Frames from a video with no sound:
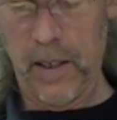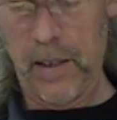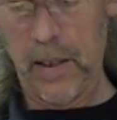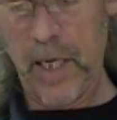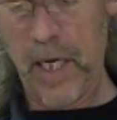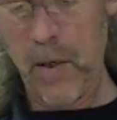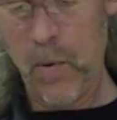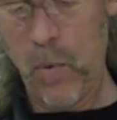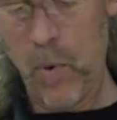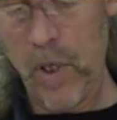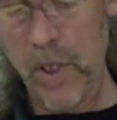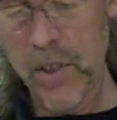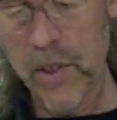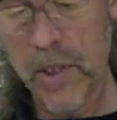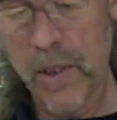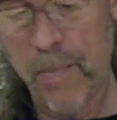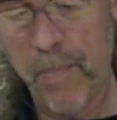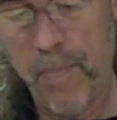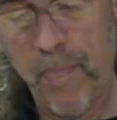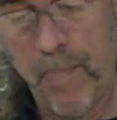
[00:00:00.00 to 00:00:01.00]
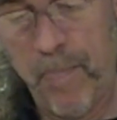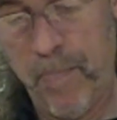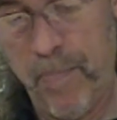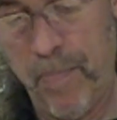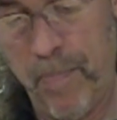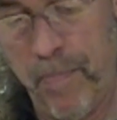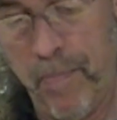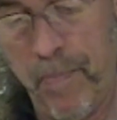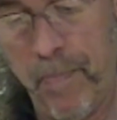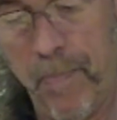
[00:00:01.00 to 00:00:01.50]
Nate, what is the
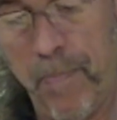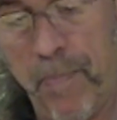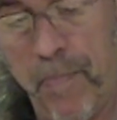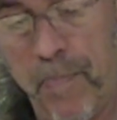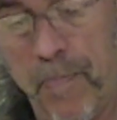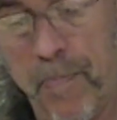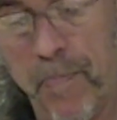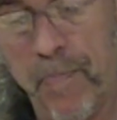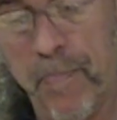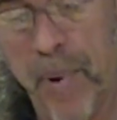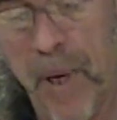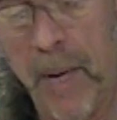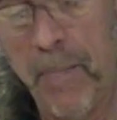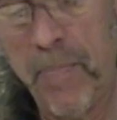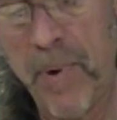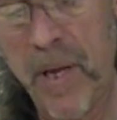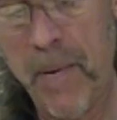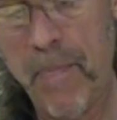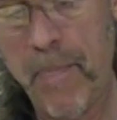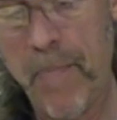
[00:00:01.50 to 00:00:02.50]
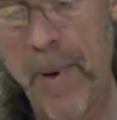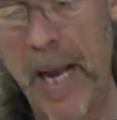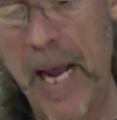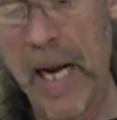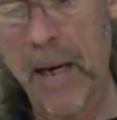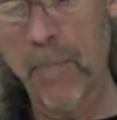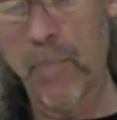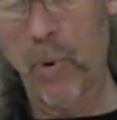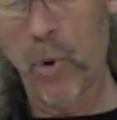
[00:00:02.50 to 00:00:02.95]
bumpy back